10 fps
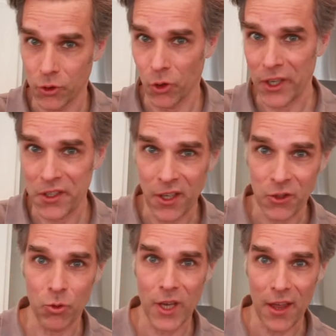Don't
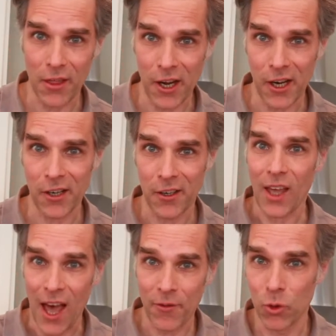hesitate to get there,
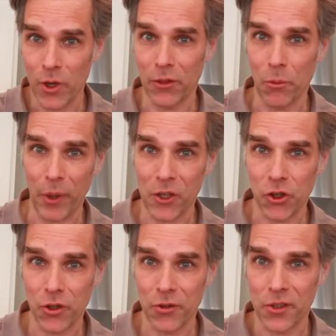have a look at the
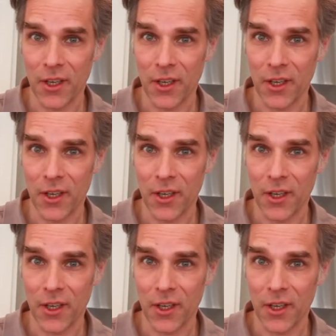pictures,